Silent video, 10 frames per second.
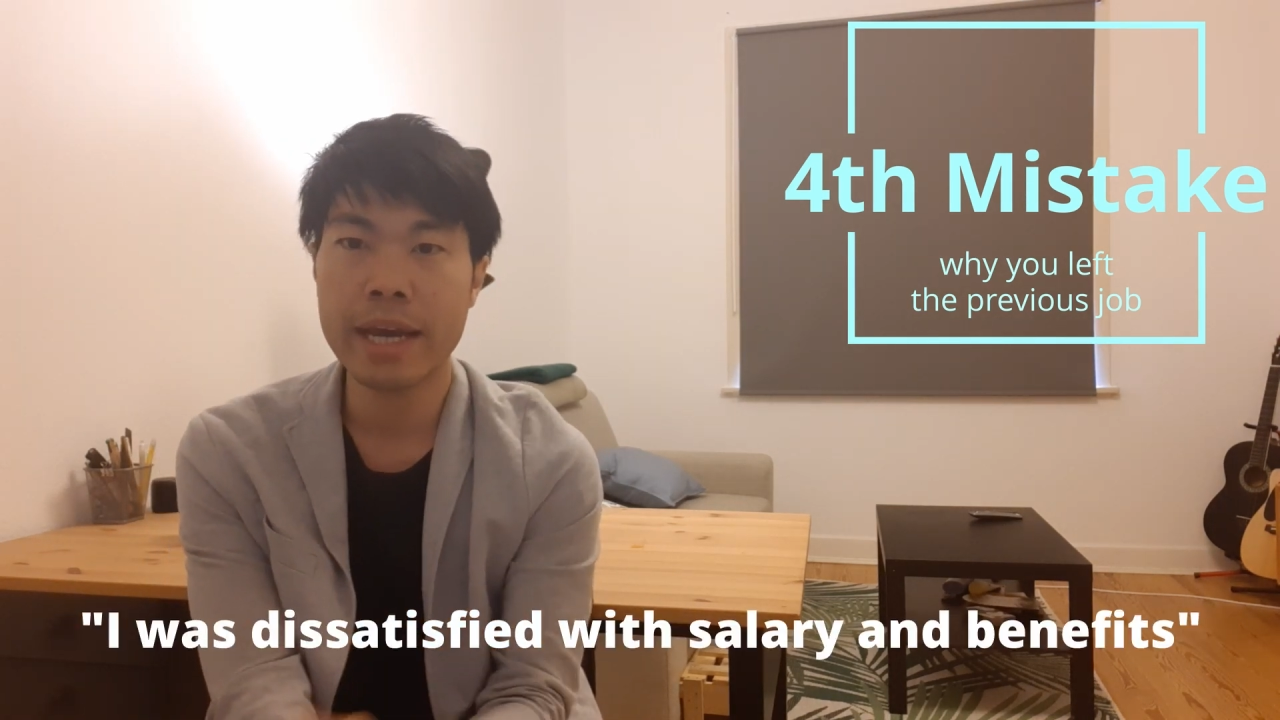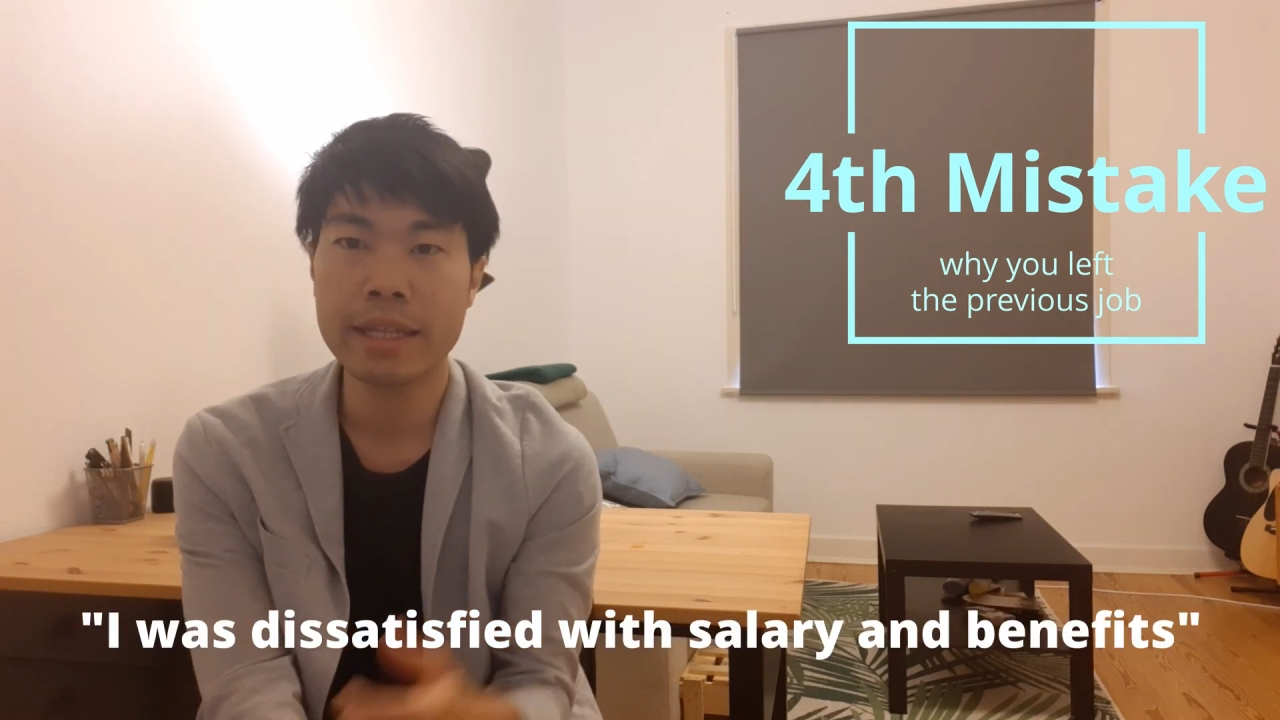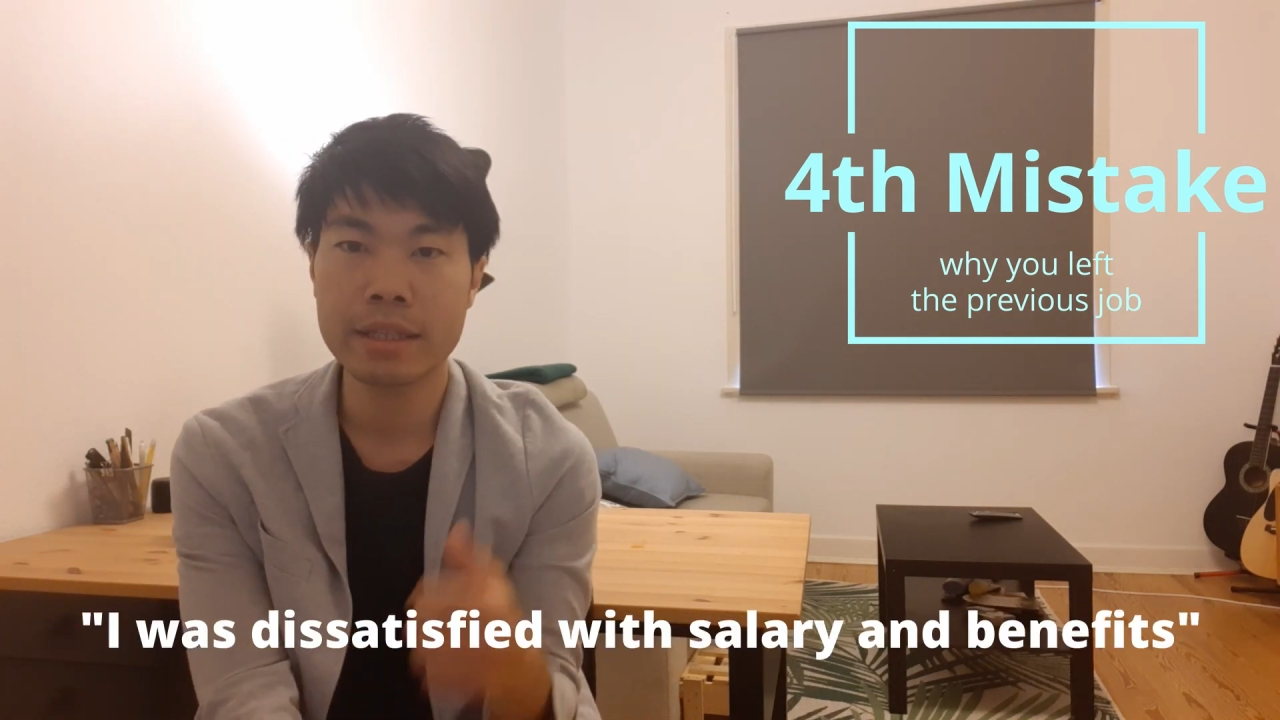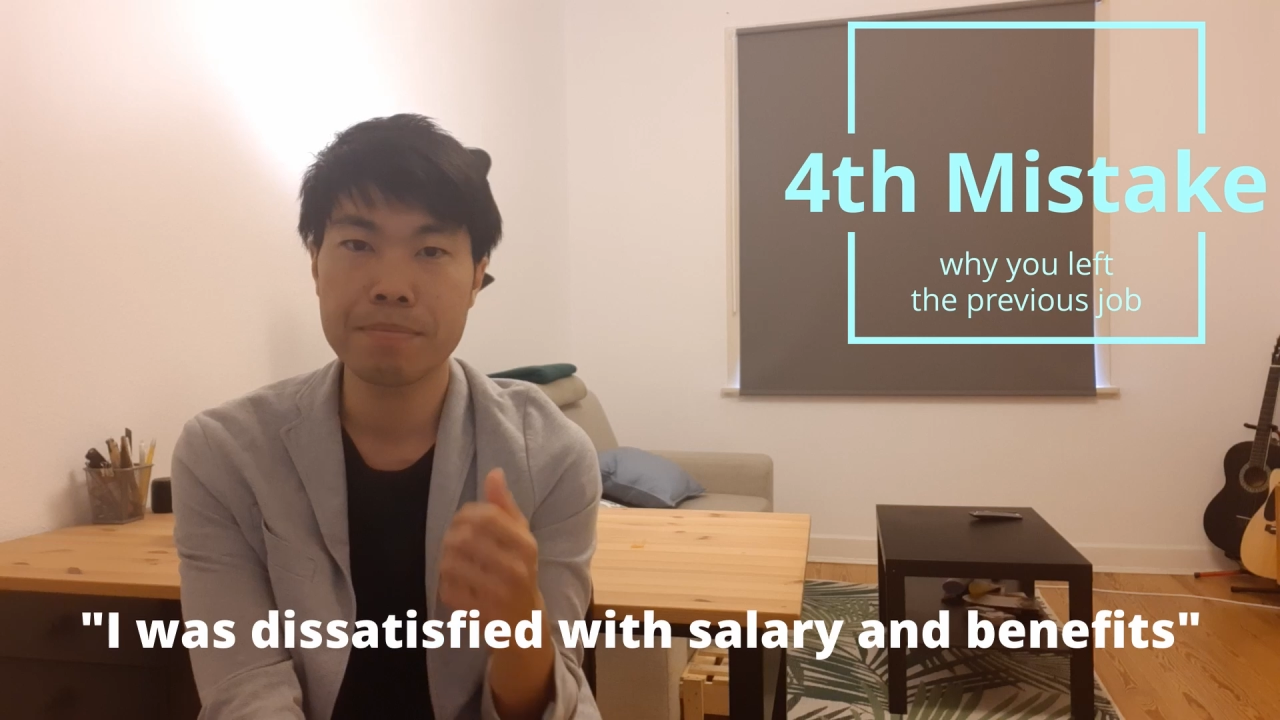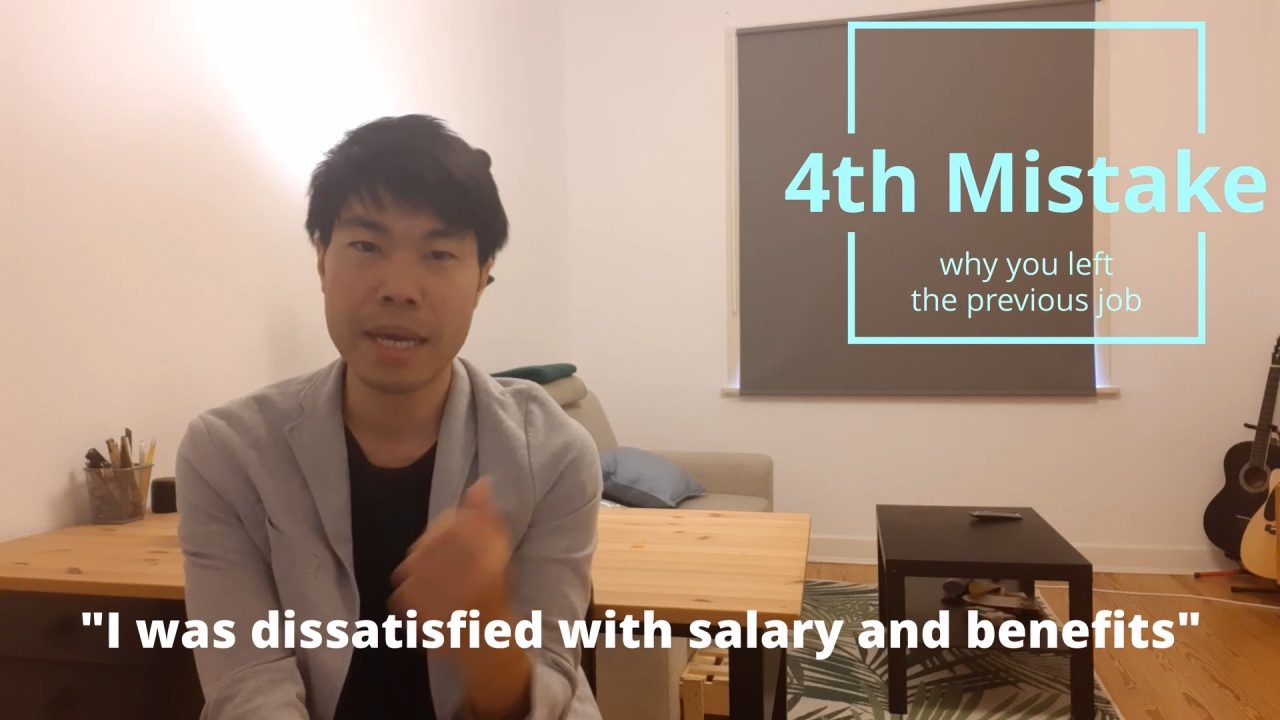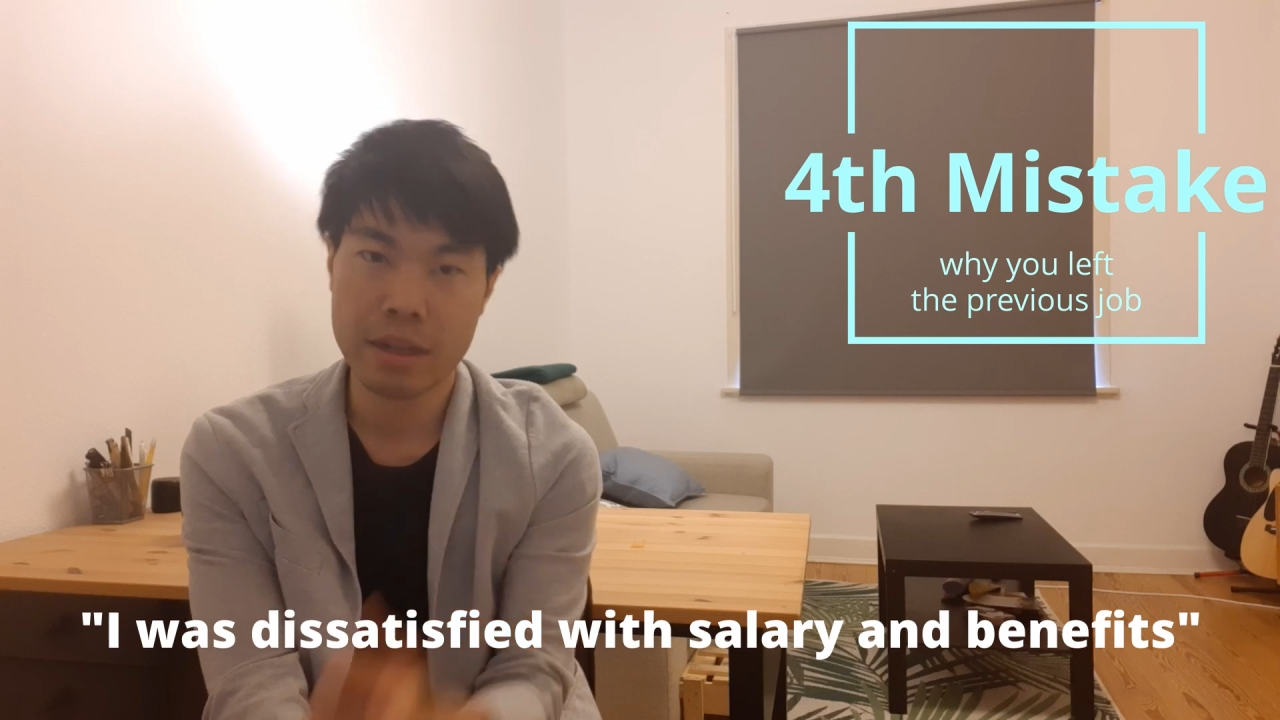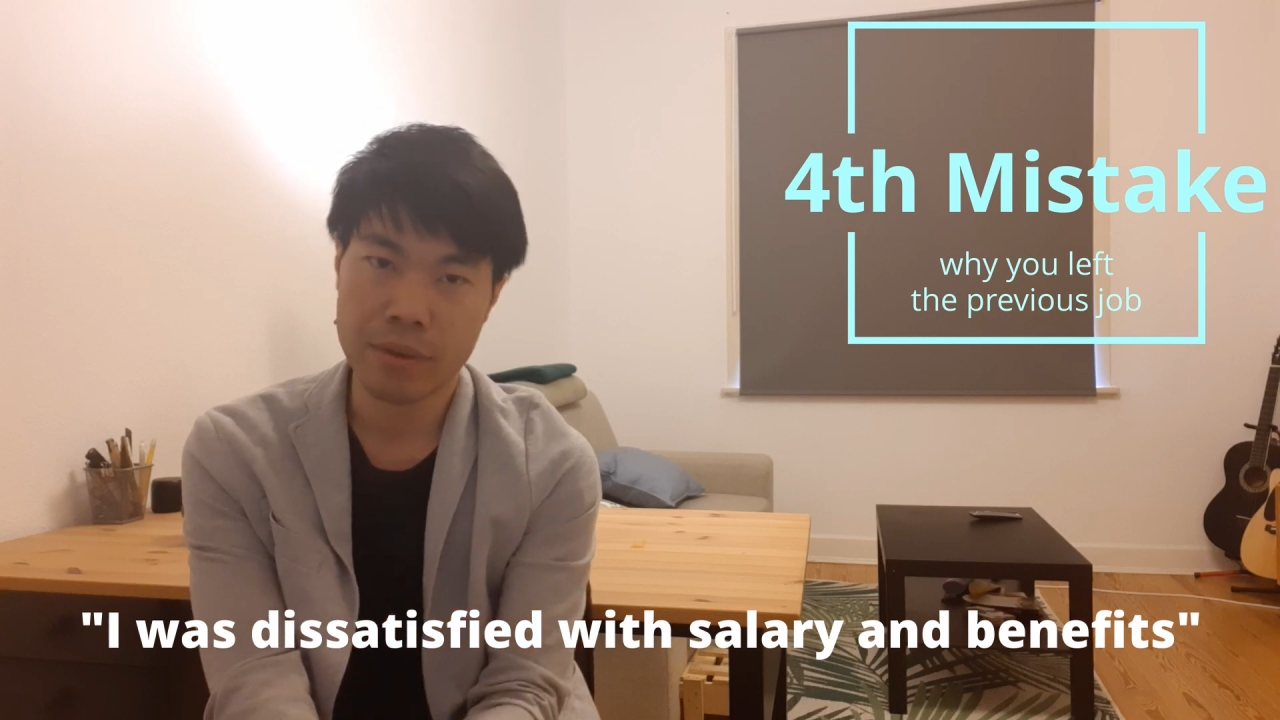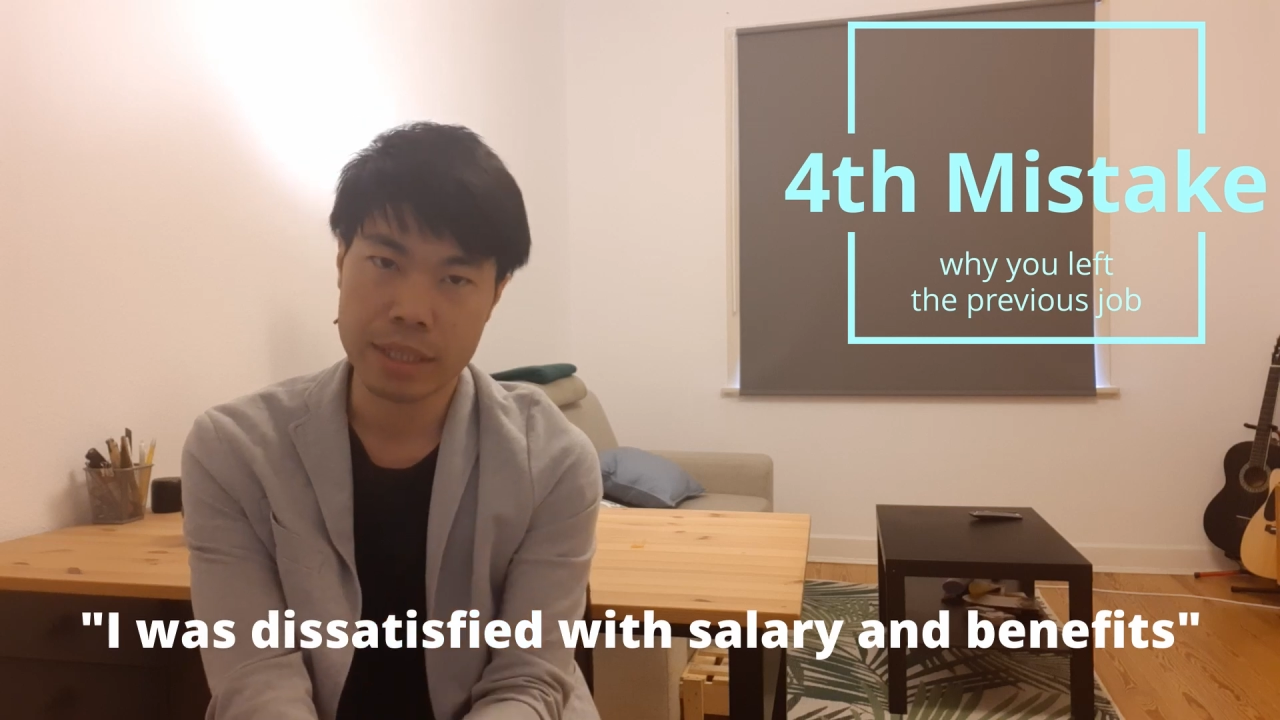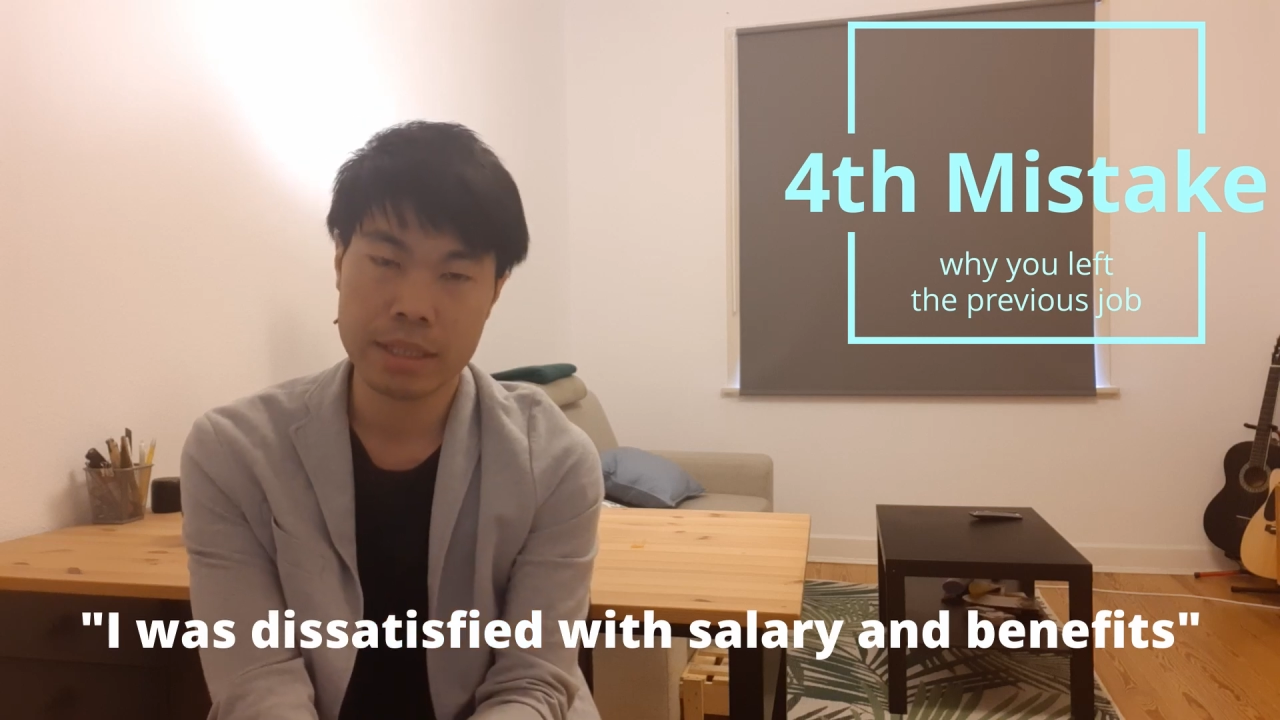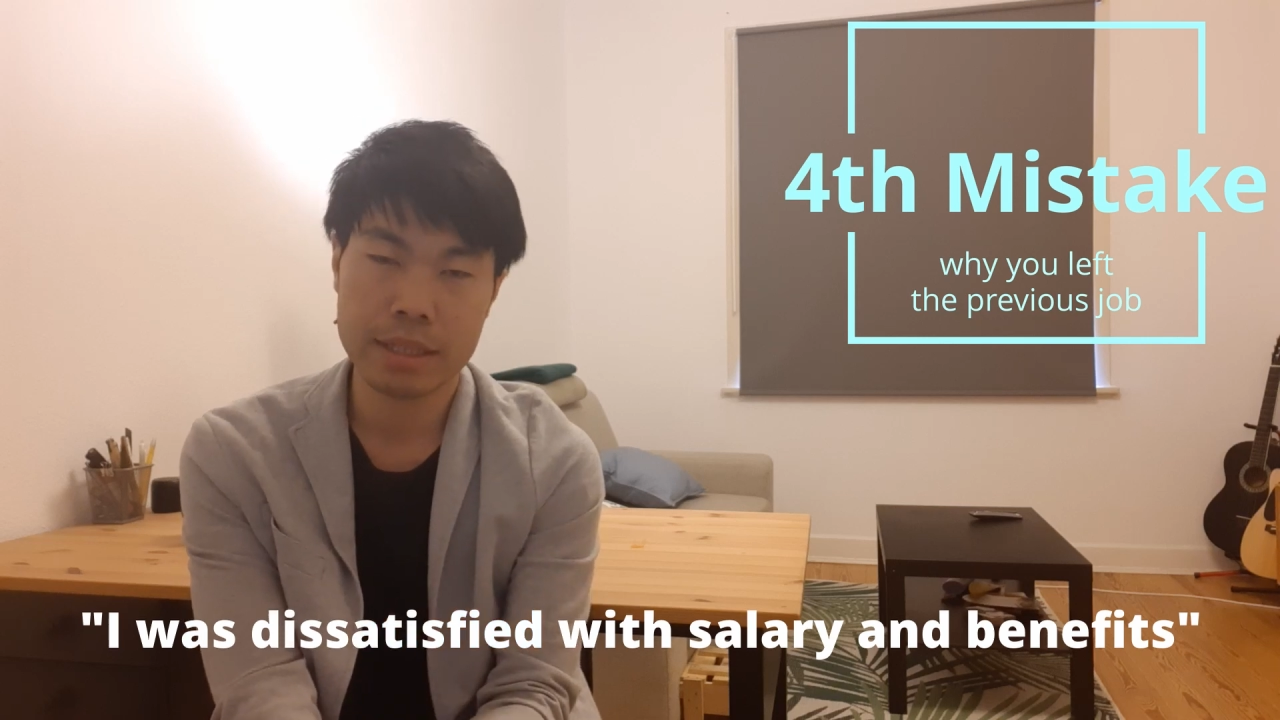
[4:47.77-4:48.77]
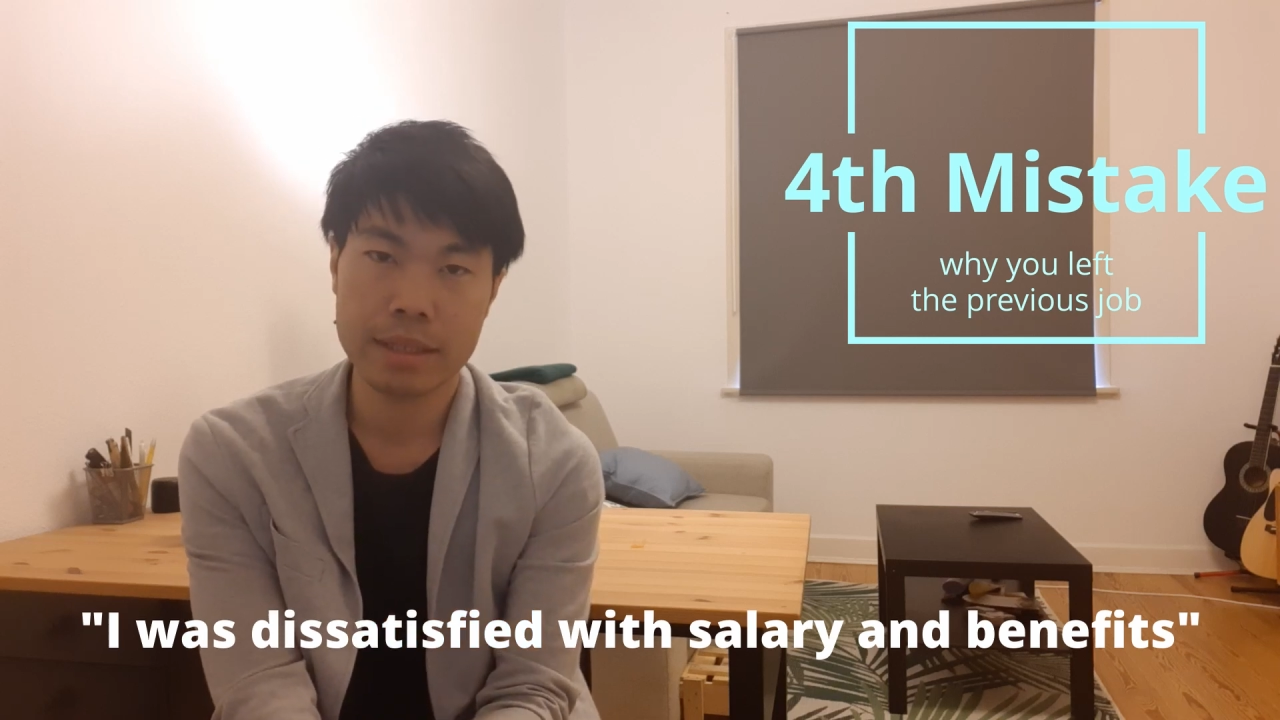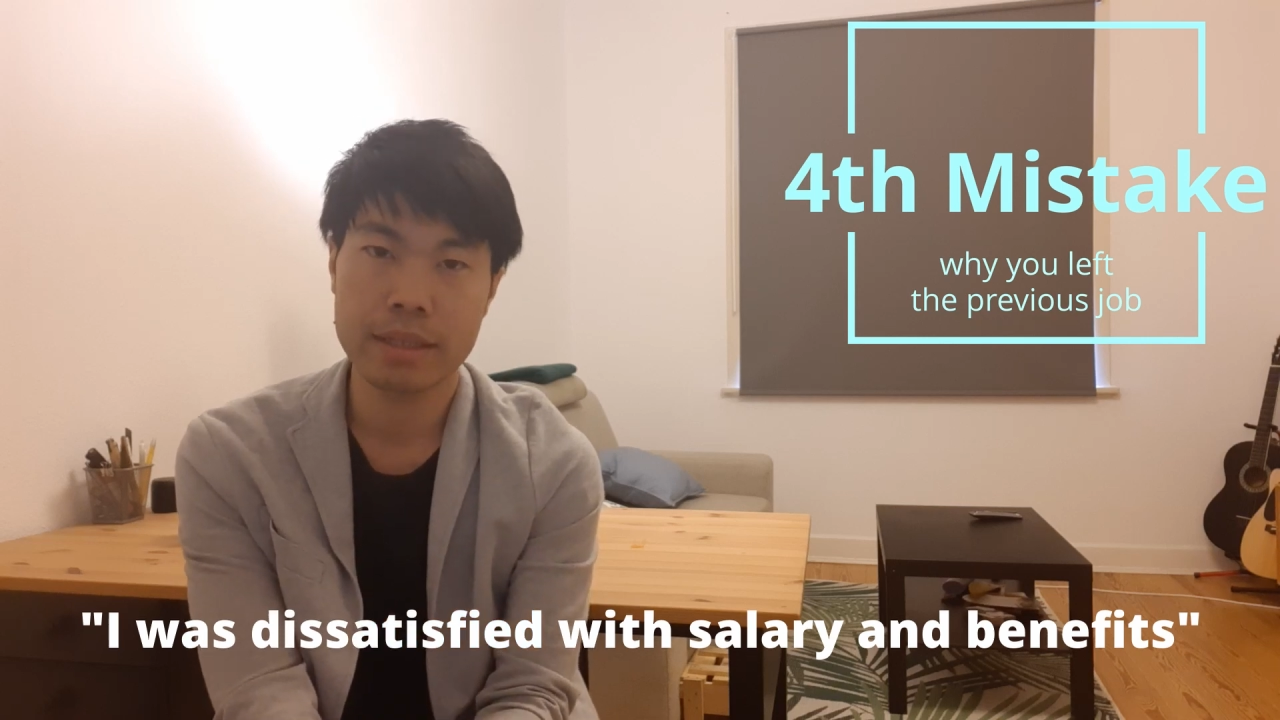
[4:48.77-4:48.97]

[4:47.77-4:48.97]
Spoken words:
and benefits.